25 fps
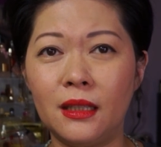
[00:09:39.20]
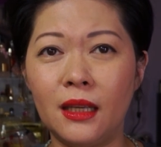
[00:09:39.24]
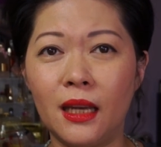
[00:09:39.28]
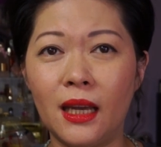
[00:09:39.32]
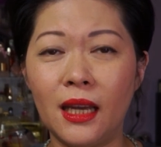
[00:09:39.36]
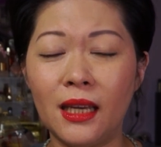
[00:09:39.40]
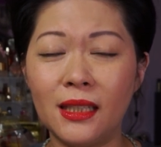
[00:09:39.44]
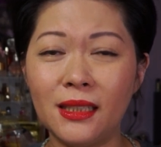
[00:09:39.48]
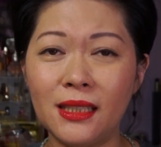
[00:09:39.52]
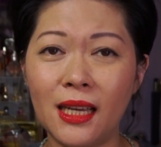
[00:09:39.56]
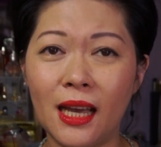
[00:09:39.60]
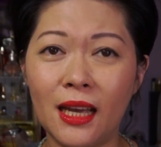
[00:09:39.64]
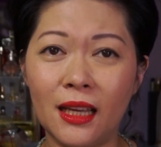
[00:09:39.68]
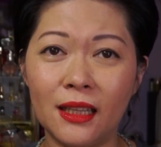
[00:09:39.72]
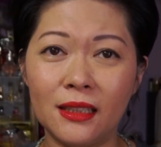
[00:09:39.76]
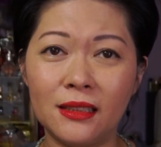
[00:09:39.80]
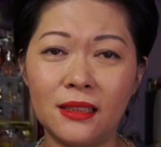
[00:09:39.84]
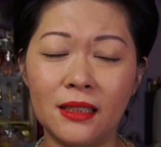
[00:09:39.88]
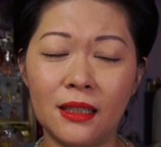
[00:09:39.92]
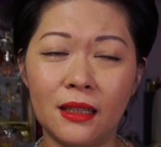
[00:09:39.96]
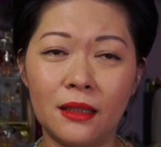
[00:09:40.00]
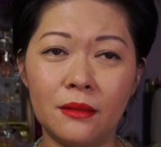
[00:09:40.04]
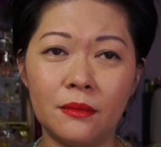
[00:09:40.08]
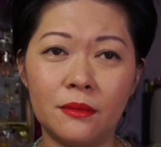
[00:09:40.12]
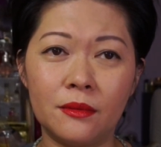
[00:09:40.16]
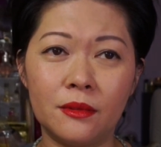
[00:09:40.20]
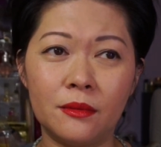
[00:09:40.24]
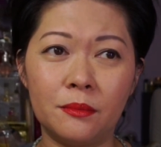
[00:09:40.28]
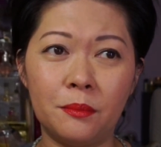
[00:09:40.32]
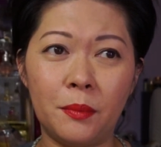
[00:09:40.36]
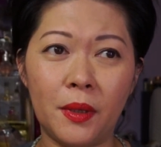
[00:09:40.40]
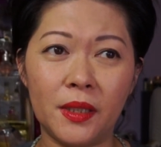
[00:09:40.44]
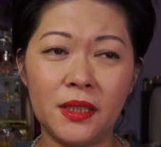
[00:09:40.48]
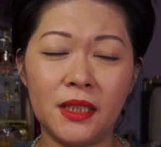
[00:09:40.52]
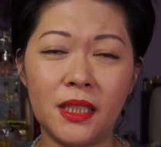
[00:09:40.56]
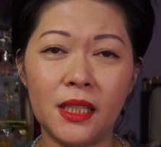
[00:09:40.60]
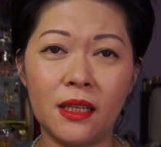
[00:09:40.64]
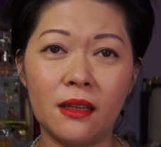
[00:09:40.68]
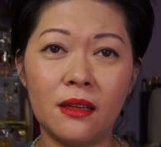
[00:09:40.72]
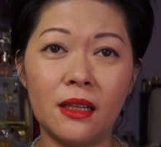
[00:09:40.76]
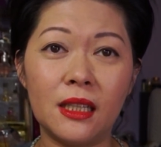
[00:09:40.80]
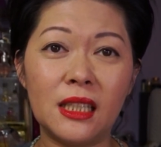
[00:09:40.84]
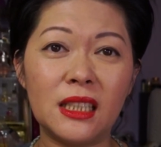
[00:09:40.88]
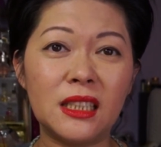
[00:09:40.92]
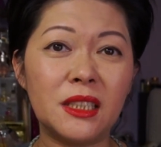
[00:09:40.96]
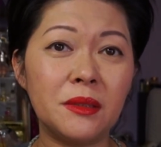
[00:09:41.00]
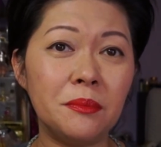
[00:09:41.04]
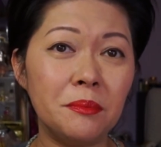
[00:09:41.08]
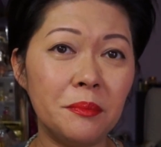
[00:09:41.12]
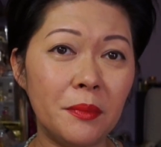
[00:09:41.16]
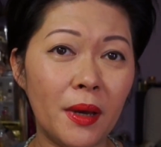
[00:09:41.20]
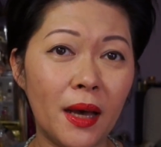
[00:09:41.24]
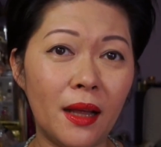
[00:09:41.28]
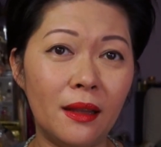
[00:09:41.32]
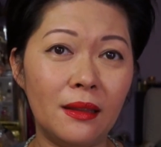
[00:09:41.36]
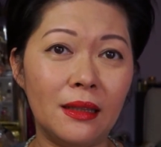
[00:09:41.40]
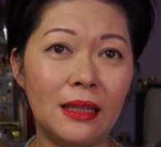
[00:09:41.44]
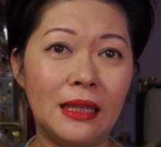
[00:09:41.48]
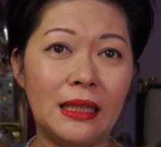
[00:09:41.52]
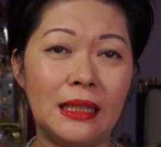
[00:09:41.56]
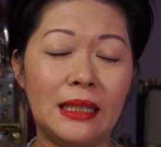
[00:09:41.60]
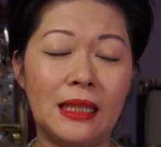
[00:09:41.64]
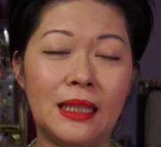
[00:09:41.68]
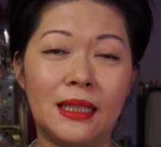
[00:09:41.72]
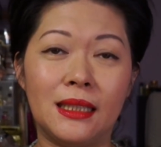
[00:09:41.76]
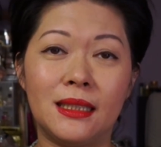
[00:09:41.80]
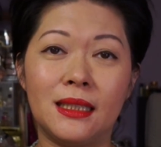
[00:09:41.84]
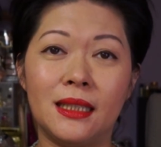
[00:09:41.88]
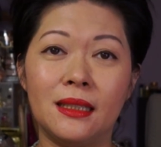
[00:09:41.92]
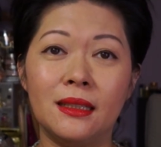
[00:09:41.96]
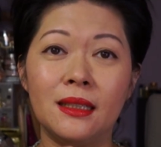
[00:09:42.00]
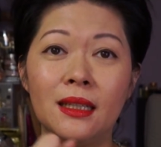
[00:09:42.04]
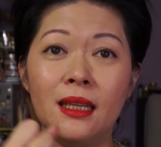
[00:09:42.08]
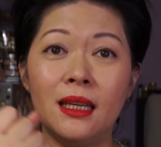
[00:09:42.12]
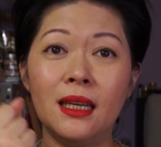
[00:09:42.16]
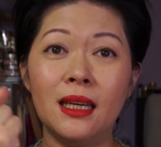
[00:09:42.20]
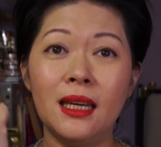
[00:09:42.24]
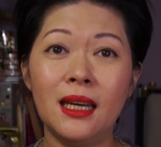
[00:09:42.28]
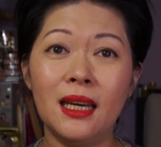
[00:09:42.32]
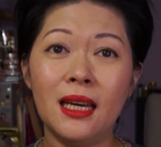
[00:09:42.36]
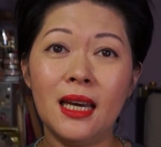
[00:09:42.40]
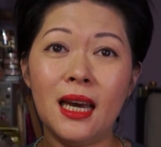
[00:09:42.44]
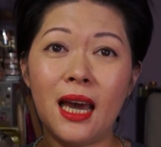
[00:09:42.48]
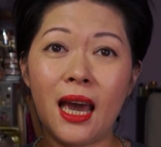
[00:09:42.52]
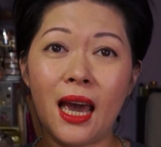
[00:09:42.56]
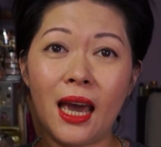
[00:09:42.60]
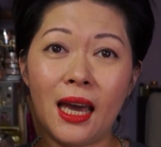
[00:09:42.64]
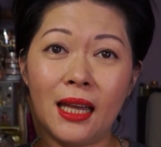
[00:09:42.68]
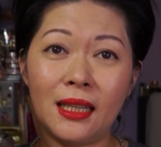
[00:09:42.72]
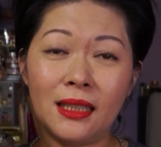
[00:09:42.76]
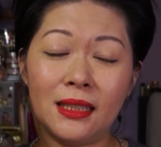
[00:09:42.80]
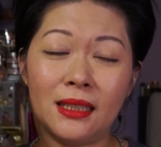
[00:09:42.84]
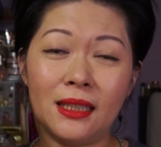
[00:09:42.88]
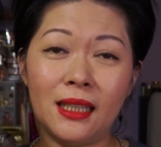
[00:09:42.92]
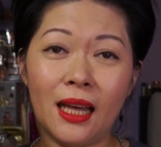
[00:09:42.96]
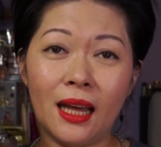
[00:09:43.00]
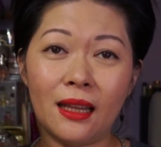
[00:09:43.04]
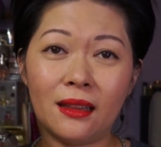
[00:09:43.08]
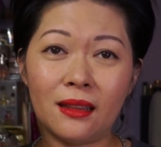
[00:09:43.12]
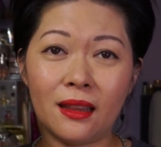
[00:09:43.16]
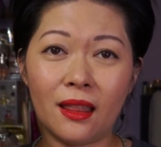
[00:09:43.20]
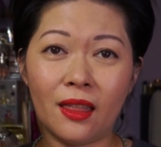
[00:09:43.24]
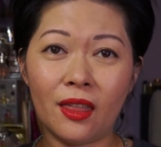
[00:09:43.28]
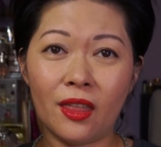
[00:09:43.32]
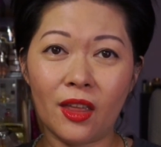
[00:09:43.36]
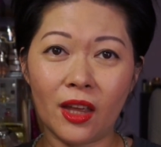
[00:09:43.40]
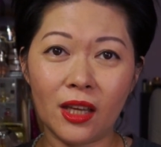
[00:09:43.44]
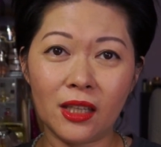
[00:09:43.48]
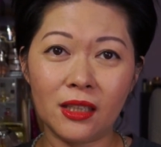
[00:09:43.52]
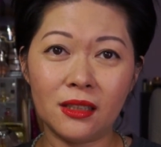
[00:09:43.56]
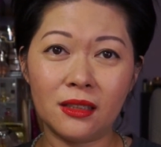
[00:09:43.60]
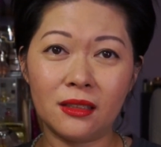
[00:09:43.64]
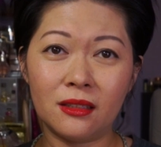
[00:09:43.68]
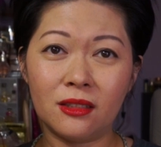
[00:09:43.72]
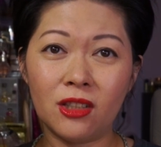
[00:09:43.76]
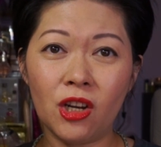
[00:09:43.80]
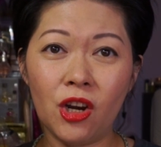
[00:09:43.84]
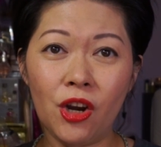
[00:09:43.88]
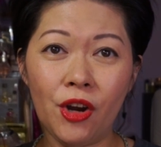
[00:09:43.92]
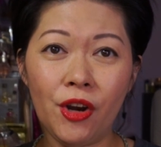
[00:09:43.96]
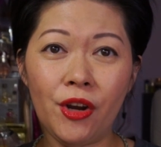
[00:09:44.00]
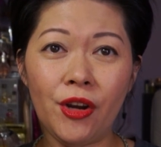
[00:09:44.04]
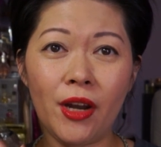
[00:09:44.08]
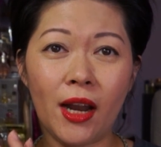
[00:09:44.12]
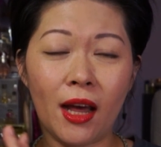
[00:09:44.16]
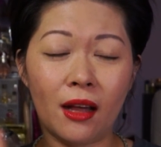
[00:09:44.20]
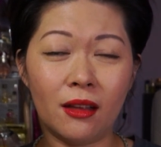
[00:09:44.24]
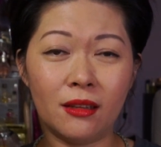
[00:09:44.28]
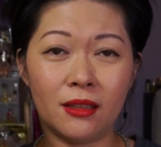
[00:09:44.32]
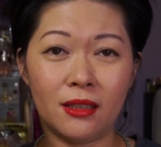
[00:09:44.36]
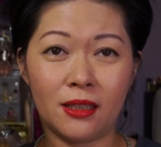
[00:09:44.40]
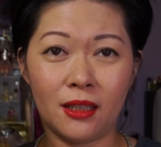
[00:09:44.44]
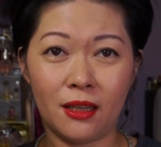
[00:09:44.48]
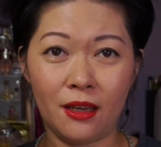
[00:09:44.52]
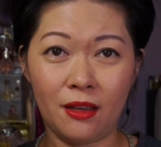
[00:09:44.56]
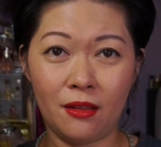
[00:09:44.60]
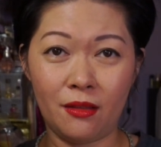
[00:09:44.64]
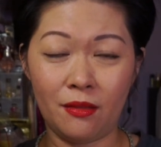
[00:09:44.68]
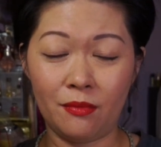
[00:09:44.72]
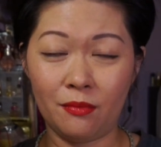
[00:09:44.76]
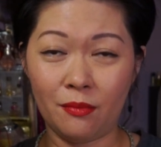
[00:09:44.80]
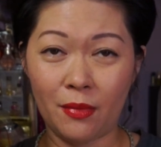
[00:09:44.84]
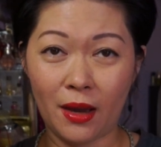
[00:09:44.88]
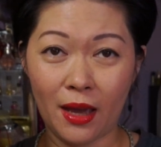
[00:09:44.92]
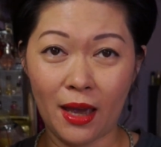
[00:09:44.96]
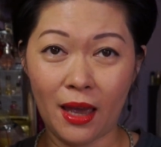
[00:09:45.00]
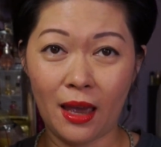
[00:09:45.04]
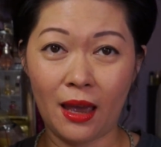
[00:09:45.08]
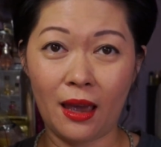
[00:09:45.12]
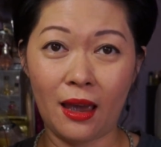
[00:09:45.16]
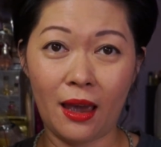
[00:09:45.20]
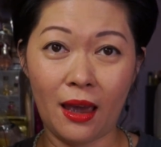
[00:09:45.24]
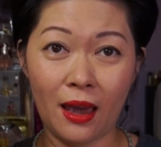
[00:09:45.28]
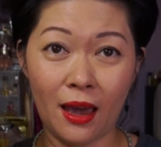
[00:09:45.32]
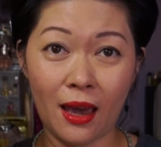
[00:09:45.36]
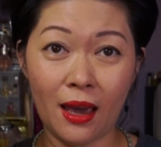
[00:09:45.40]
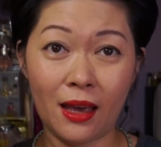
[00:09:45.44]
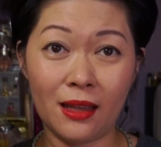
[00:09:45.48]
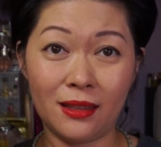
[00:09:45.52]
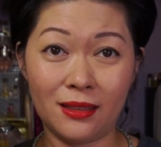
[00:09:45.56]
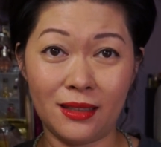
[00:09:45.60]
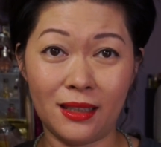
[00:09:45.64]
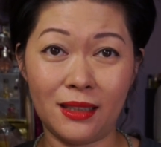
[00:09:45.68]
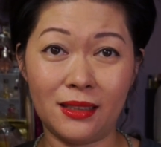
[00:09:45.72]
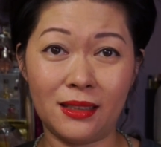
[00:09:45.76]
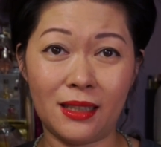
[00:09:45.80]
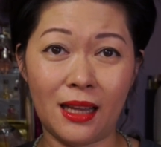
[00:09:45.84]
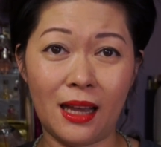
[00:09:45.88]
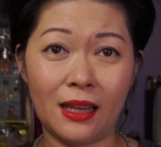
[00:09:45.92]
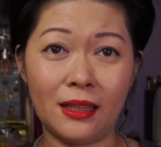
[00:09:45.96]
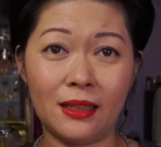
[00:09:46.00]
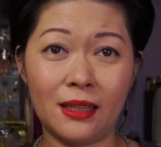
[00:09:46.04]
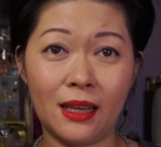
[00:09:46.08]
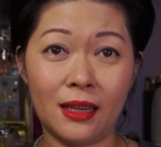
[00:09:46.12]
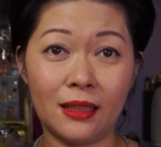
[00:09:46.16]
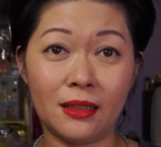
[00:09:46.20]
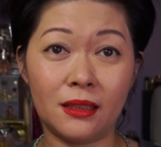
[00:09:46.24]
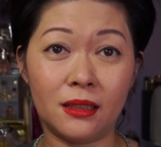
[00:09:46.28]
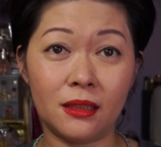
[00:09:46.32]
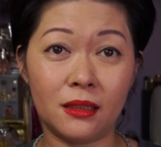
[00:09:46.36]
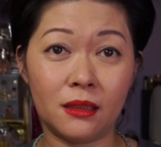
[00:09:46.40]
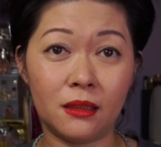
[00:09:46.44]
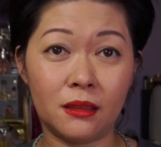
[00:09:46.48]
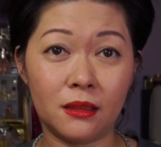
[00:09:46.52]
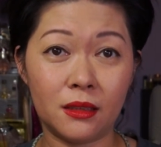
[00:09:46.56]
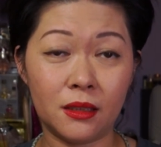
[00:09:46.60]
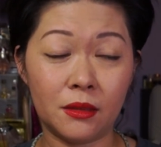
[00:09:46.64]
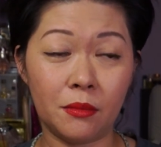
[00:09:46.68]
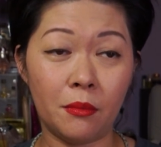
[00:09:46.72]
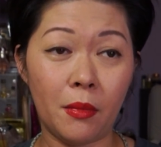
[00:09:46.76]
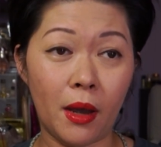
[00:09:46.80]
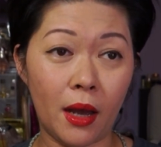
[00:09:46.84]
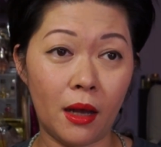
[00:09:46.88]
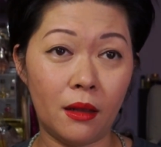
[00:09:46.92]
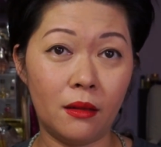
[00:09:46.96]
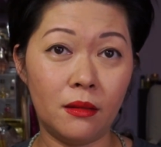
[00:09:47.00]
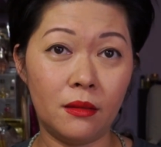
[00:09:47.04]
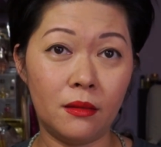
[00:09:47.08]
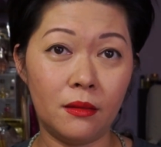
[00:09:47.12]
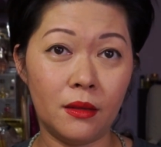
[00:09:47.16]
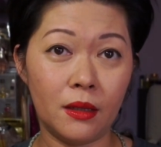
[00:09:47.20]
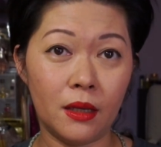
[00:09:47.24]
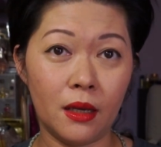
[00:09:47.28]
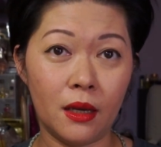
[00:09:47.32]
it has particular smell in it, and that things turn out in my hands is like that smell.